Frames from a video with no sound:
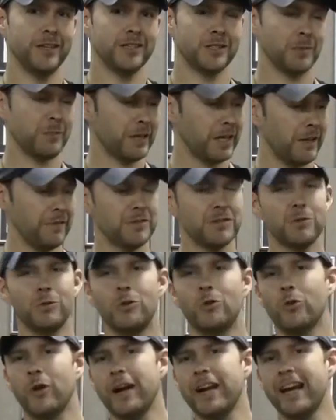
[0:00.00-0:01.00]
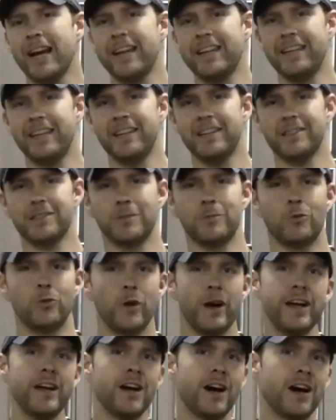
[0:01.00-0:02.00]
So I'm going to give you some great ideas, some
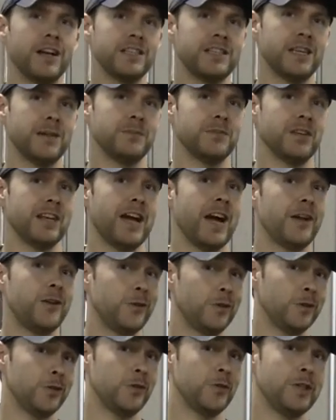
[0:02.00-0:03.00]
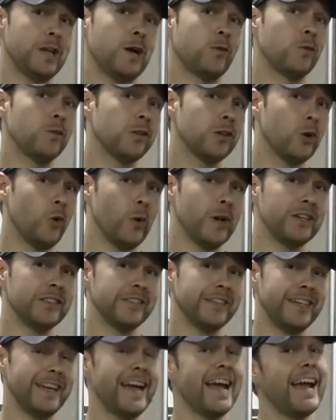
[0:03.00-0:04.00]
great concepts on how you can do that really
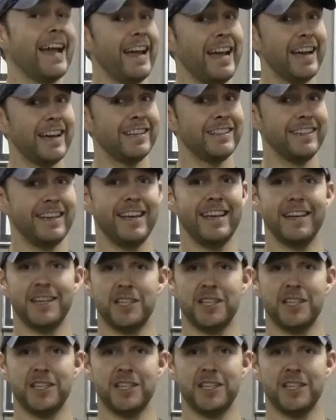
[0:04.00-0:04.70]
quickly and